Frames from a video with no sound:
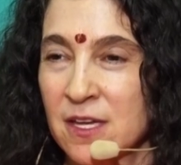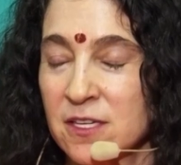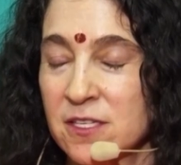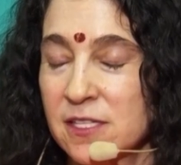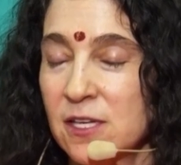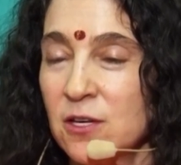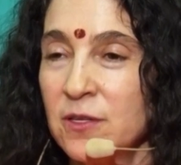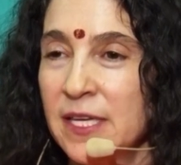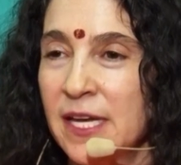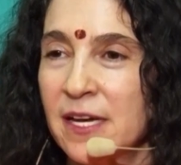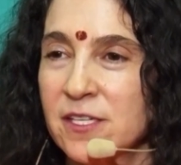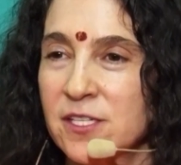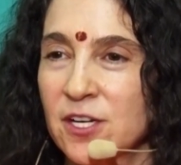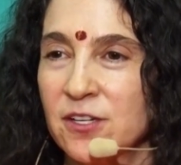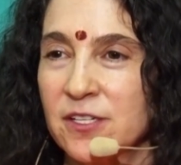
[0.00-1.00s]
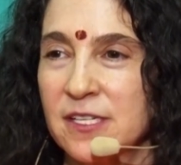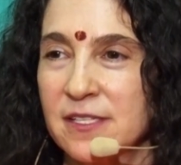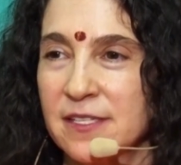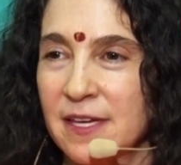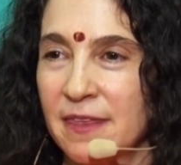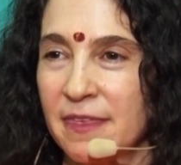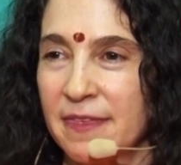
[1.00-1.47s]
Slowly, I start to
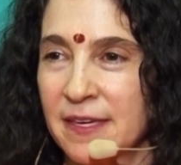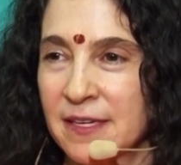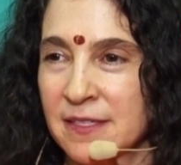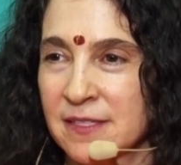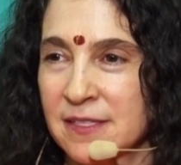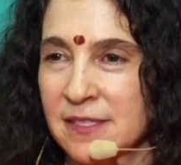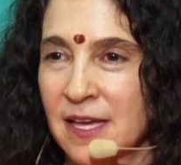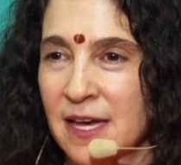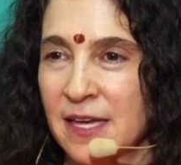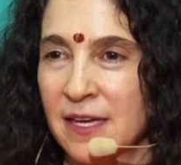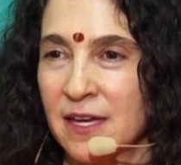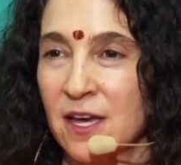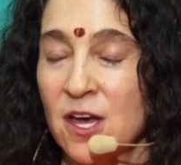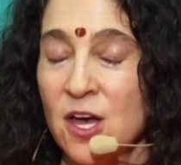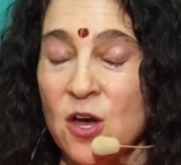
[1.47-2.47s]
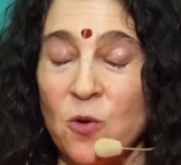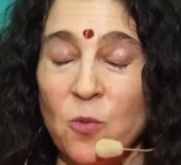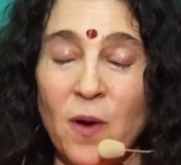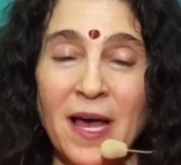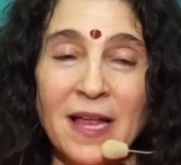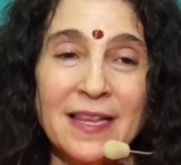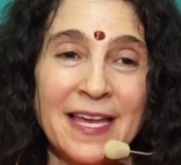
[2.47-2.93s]
say things like,
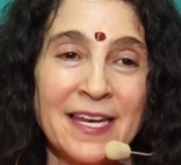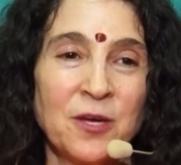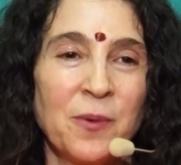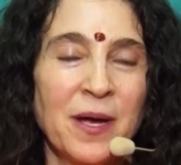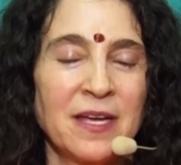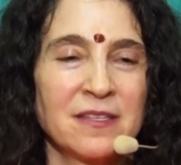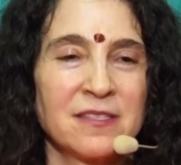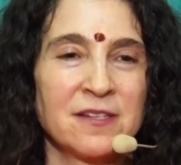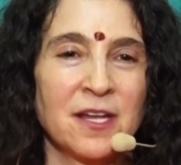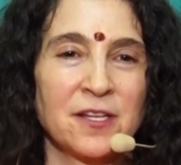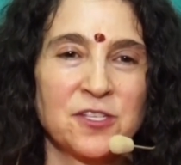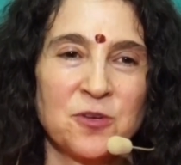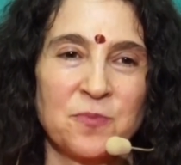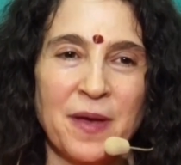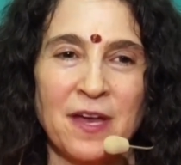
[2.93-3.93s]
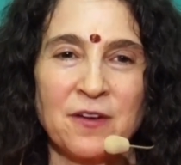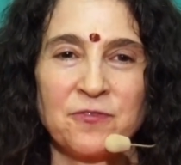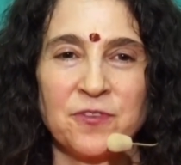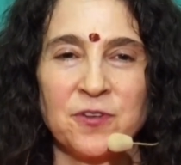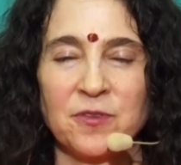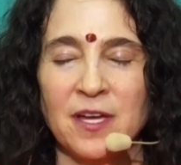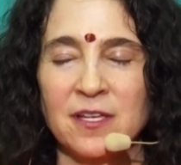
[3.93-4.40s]
well, anyway, it's not so bad
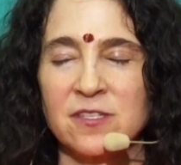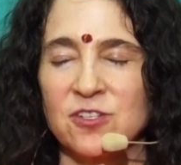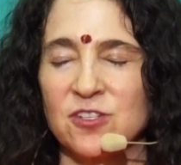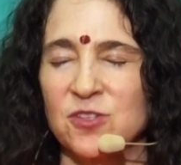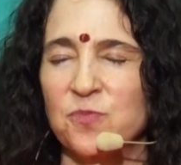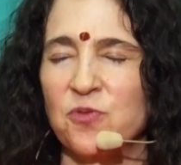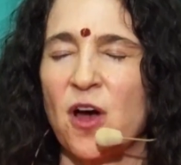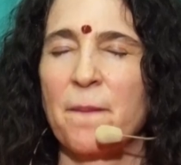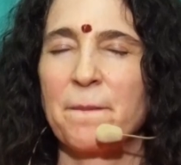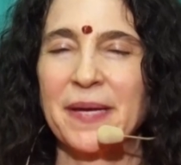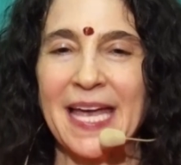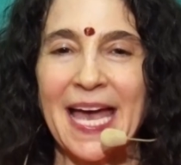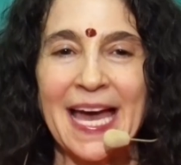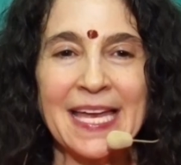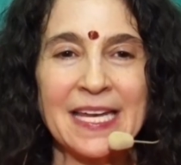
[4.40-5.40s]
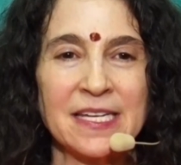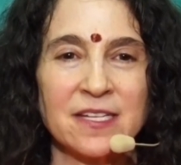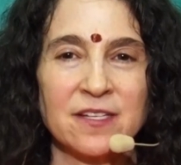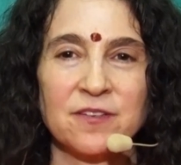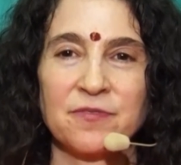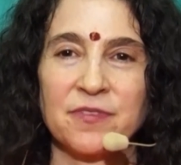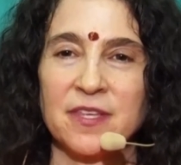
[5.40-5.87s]
for you. That's just propaganda
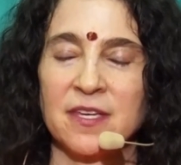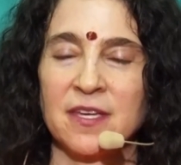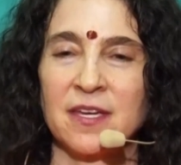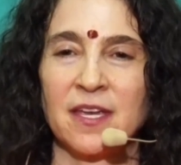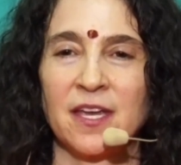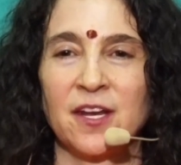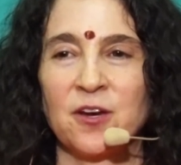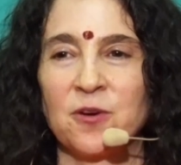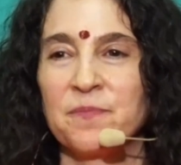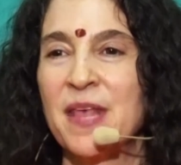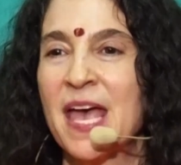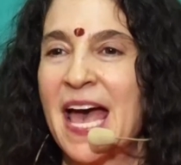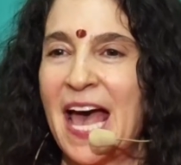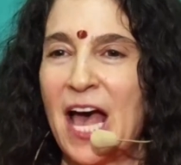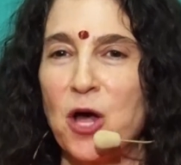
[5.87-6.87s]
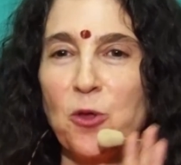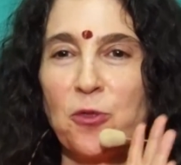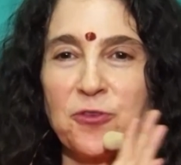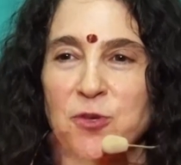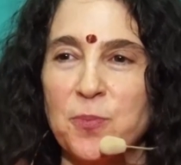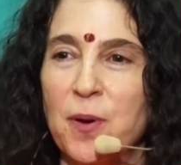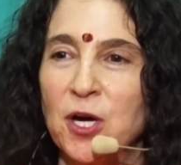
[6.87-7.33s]
of the, you know,
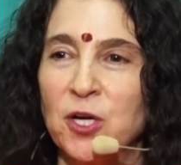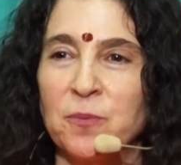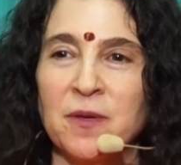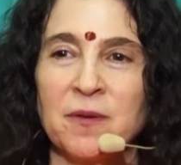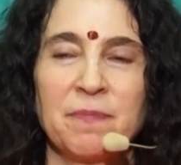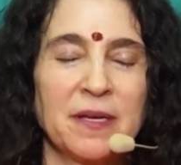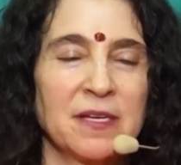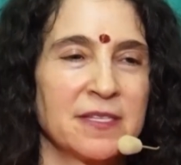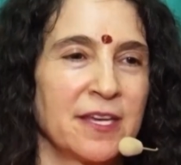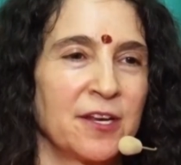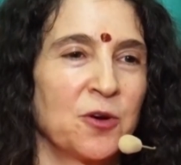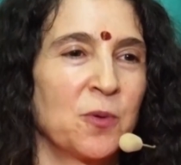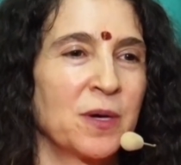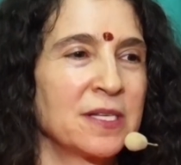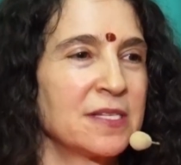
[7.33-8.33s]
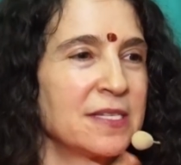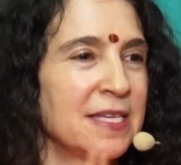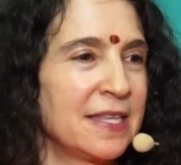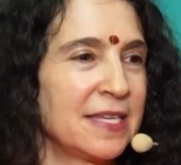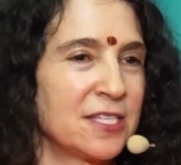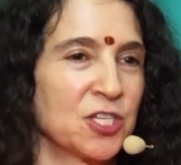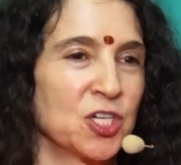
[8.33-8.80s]
health department because they don't want to
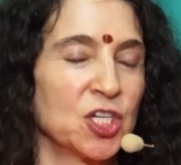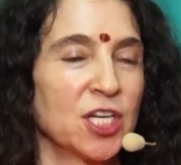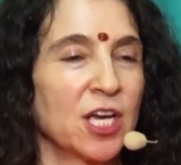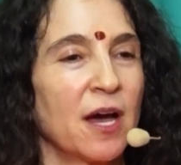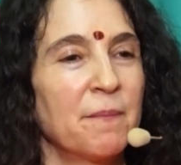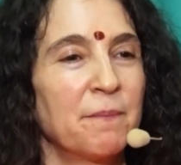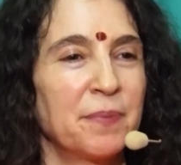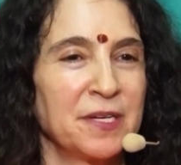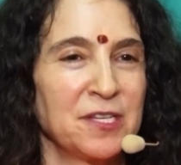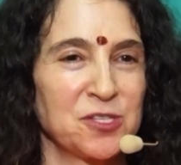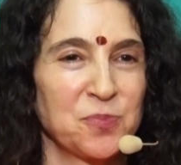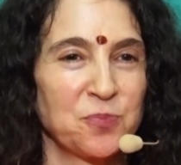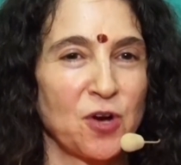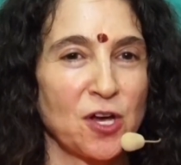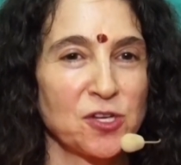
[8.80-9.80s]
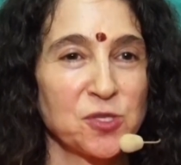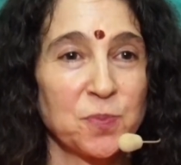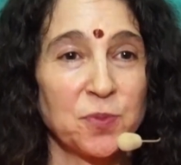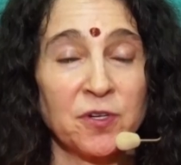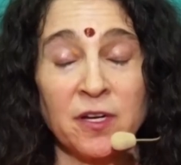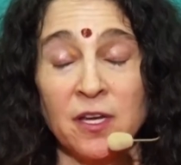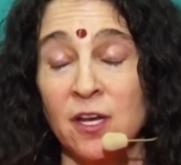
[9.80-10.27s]
see these good companies
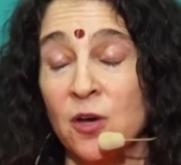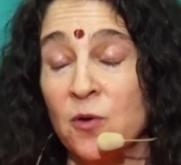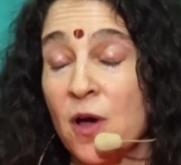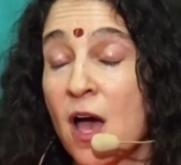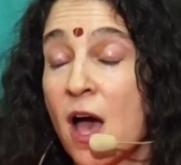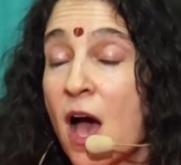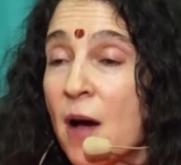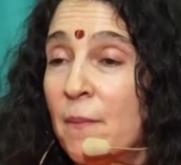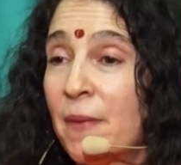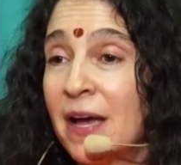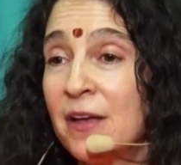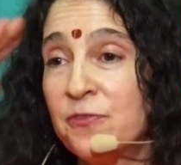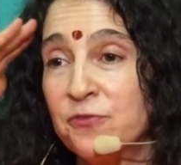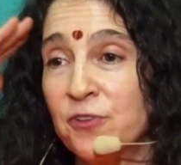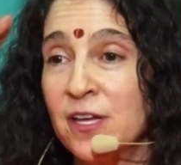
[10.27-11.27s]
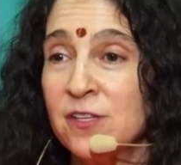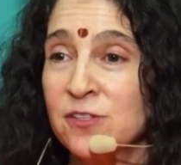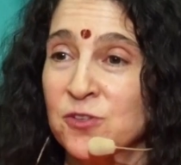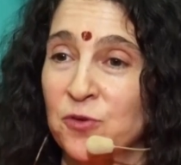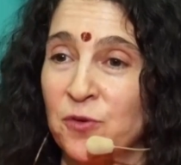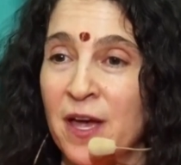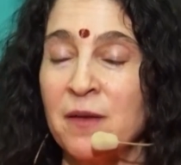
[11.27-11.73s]
prosper. And, you know, my
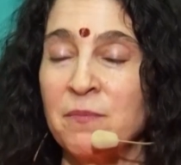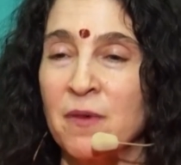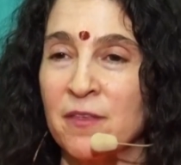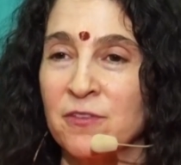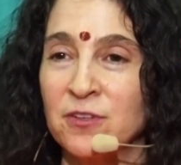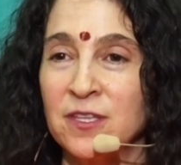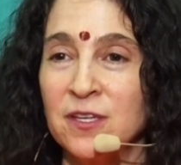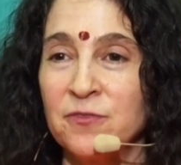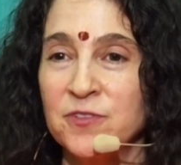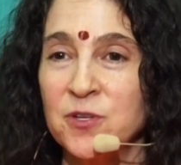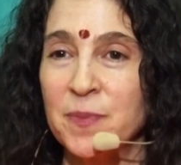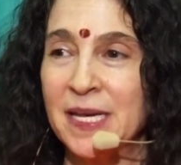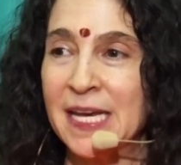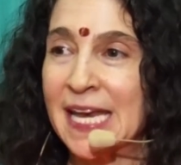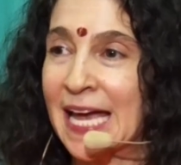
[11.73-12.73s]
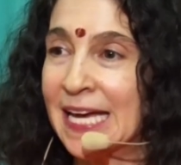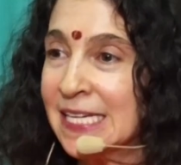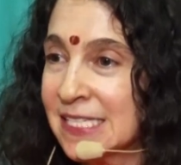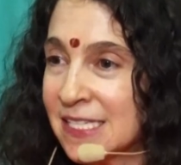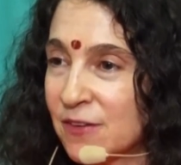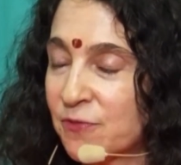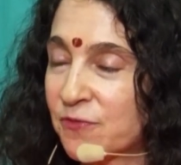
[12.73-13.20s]
friend's grandmother lived to be
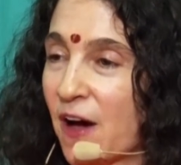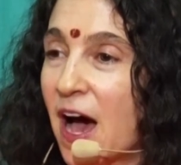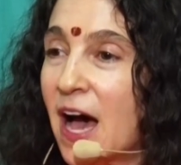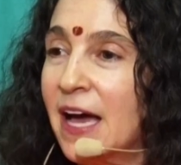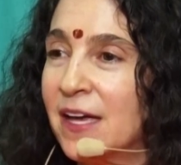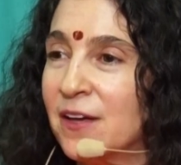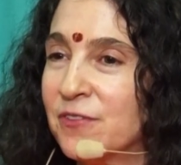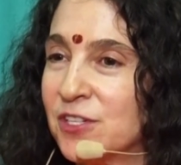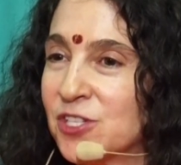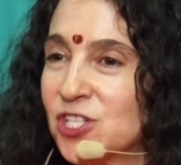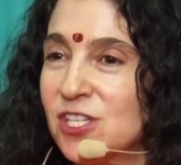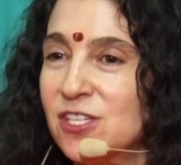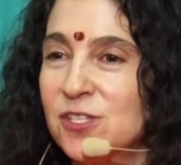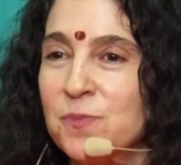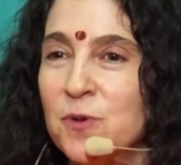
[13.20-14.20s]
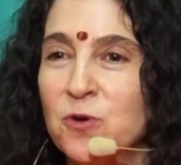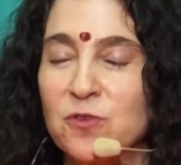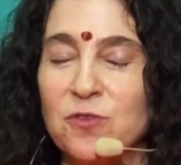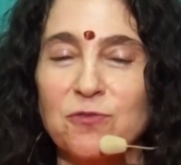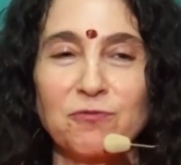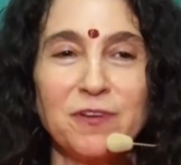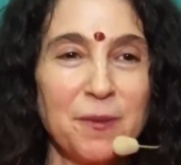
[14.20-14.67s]
95 and she
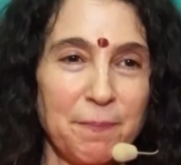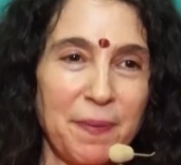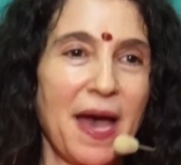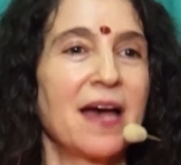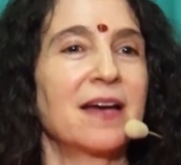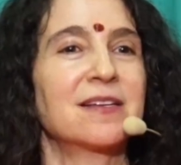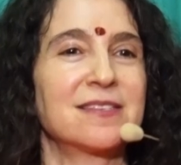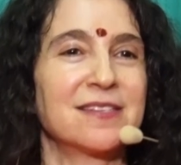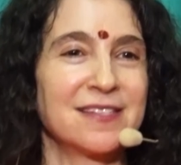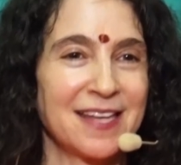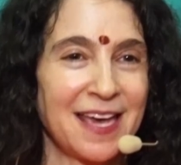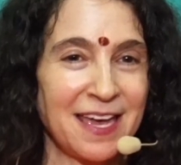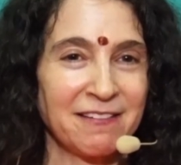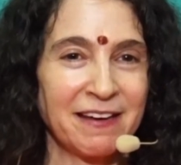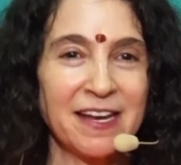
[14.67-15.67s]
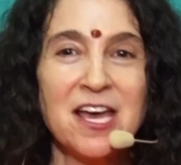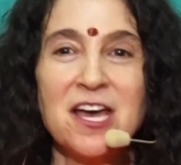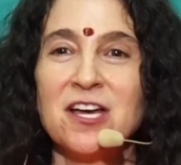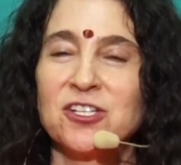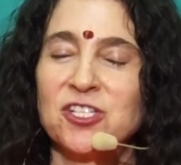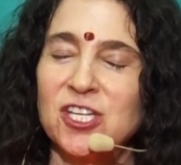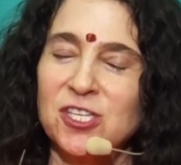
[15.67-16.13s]
smoked 3 packs a day, right?
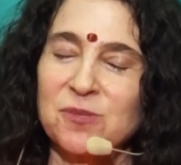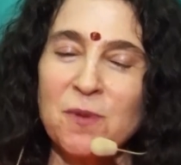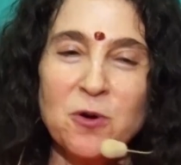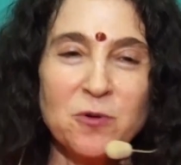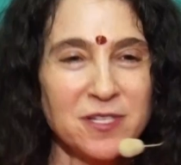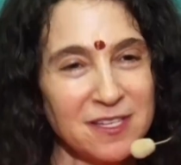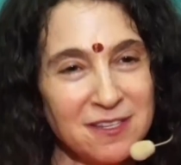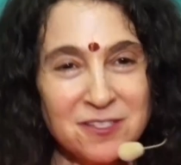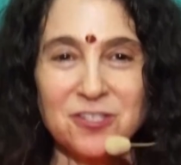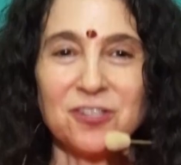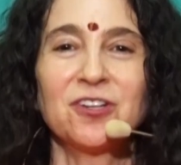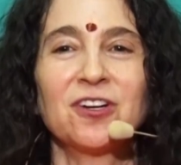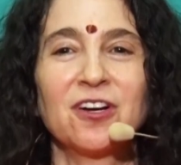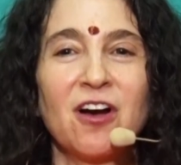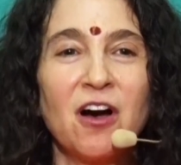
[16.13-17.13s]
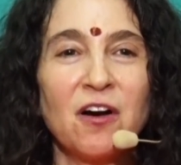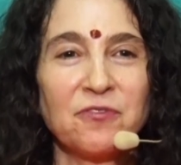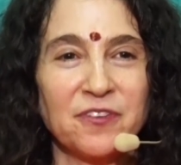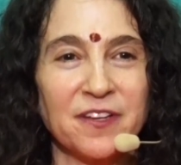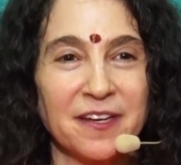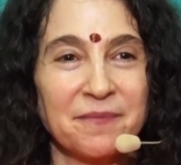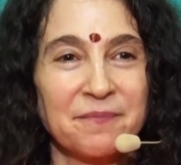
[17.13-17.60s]
She smoked into her
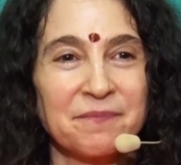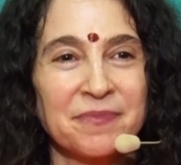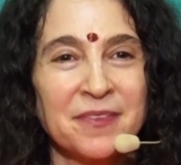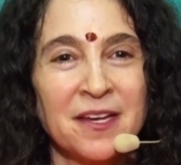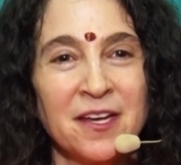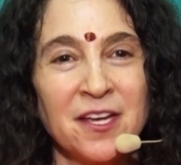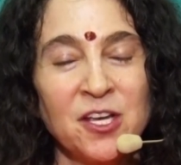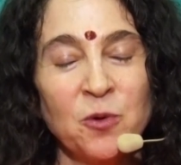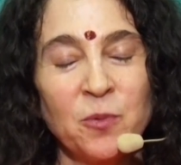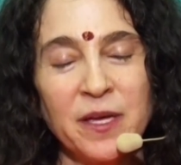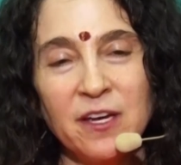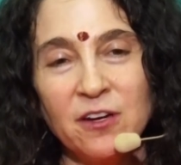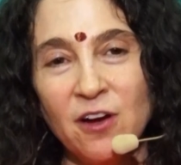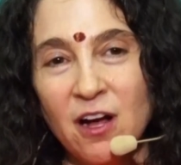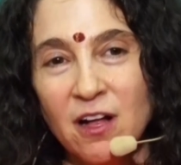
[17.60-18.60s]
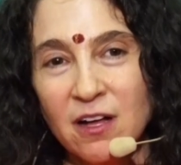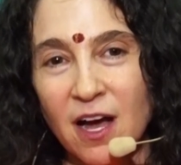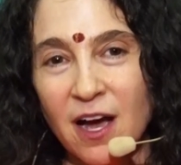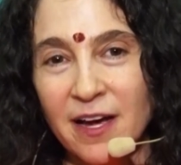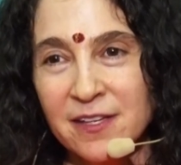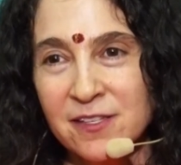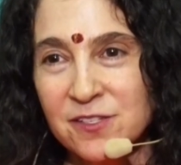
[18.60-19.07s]
coffin. You know, we hear all
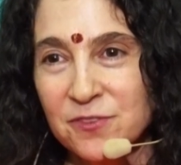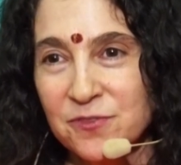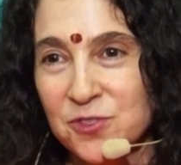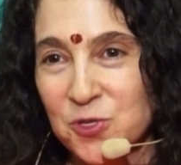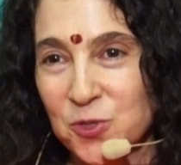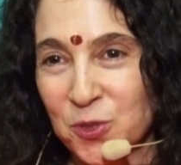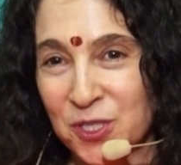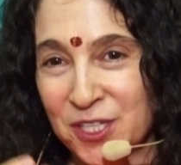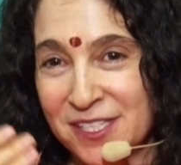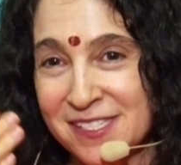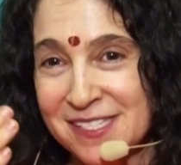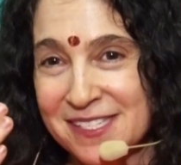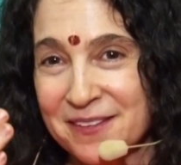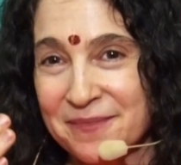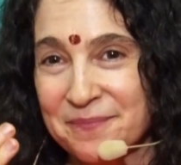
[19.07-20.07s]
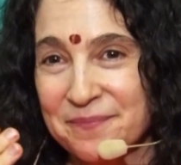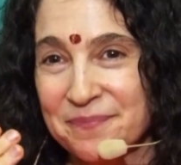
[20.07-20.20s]
kinds of stories